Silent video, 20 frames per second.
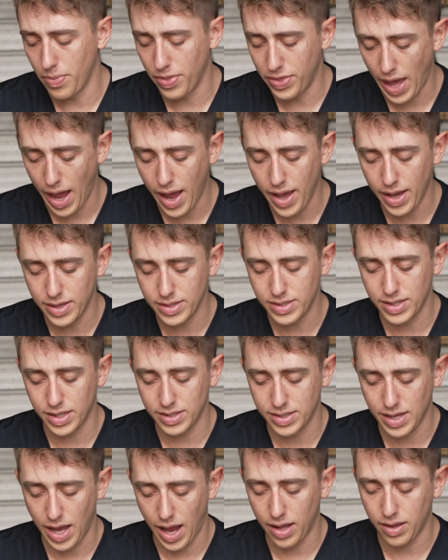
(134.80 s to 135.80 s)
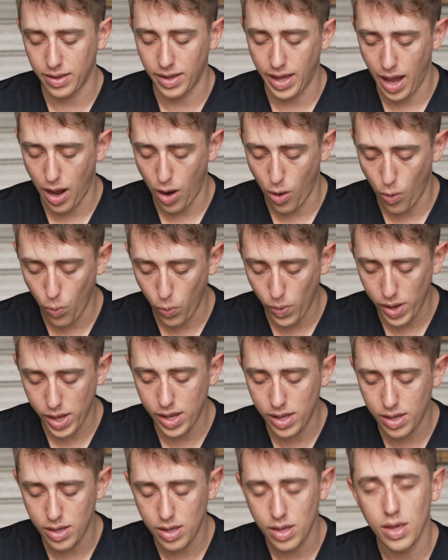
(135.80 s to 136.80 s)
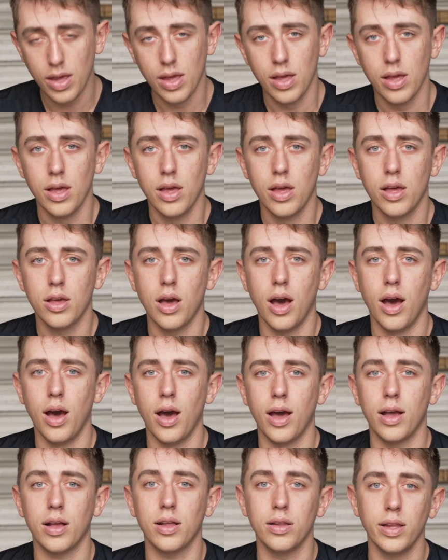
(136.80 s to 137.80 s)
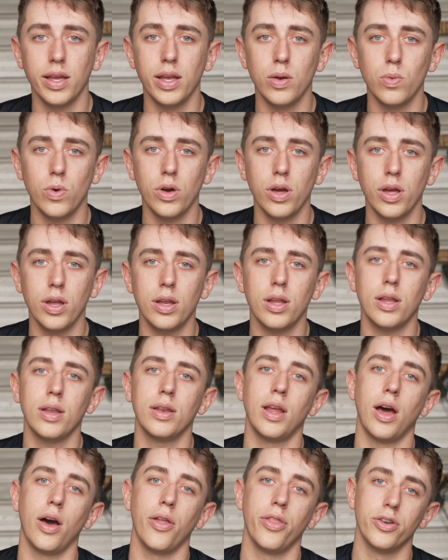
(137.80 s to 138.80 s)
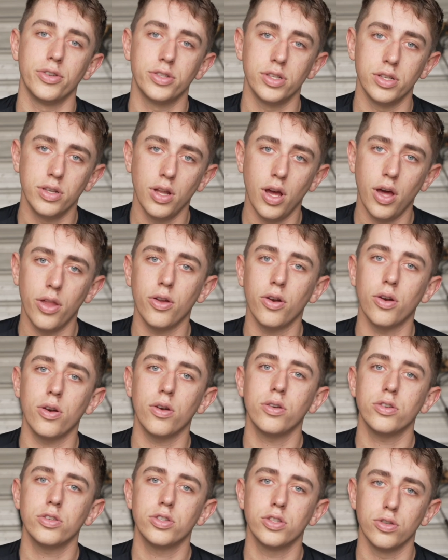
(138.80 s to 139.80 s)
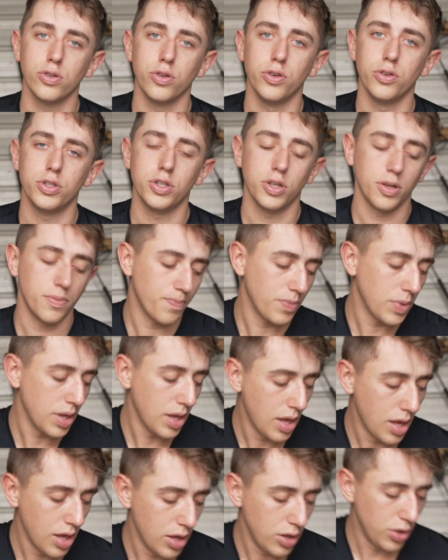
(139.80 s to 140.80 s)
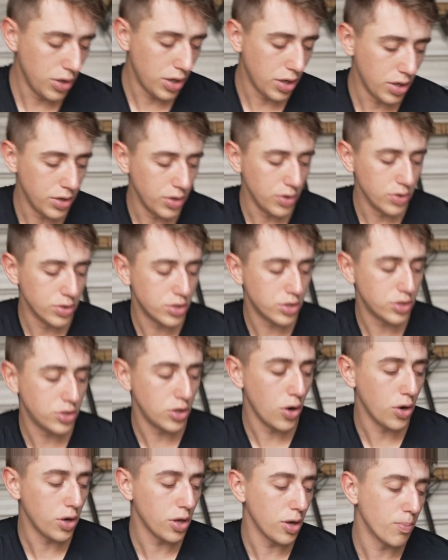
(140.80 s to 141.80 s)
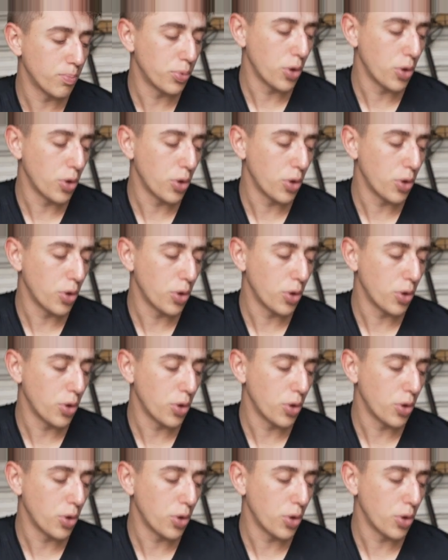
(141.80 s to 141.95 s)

That is exactly how we clean wood. Now there's another solution. You can use sodium